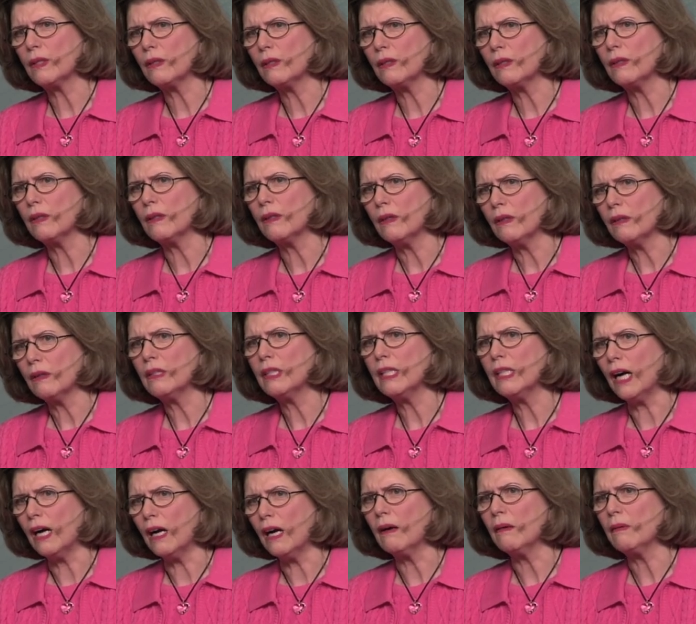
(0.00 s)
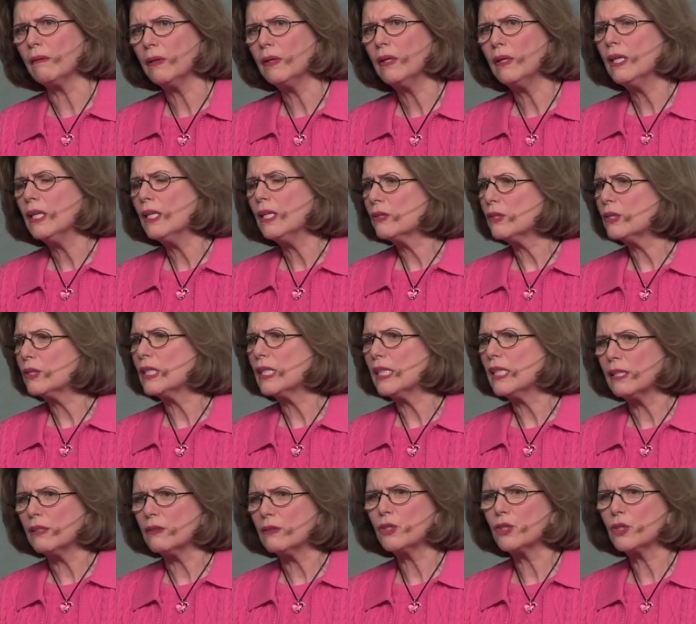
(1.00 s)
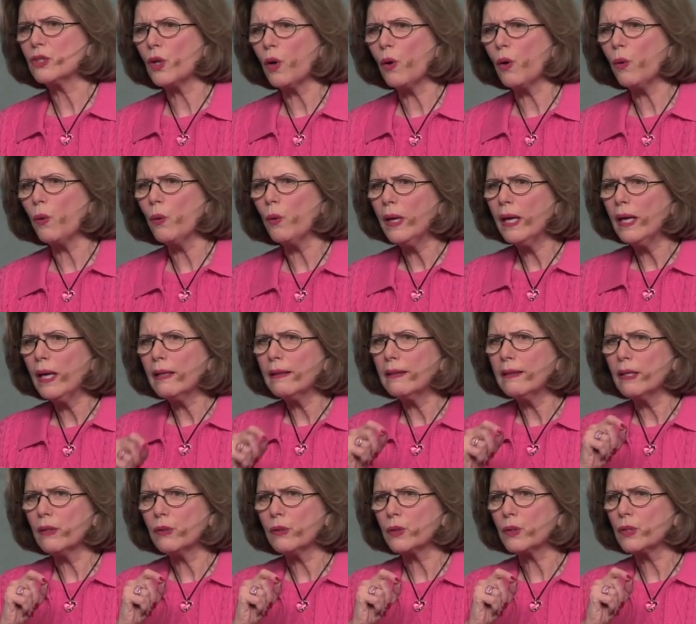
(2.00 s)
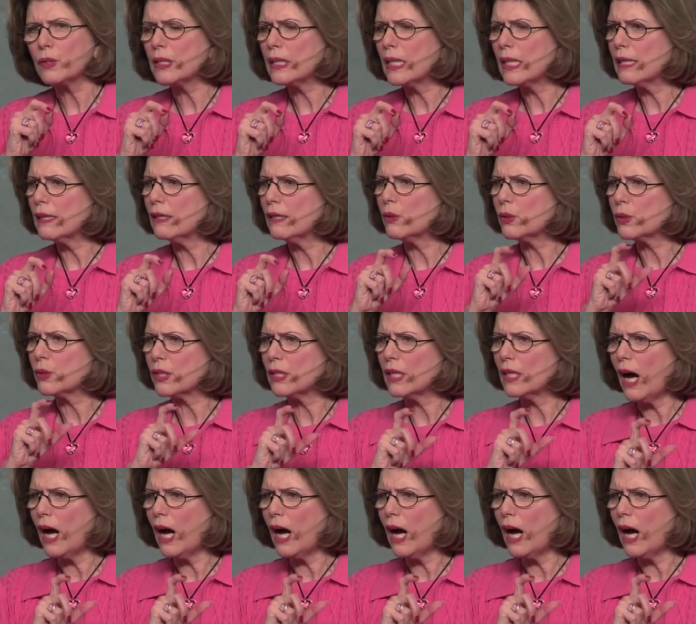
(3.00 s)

Yes. Yeah. See, and so there's an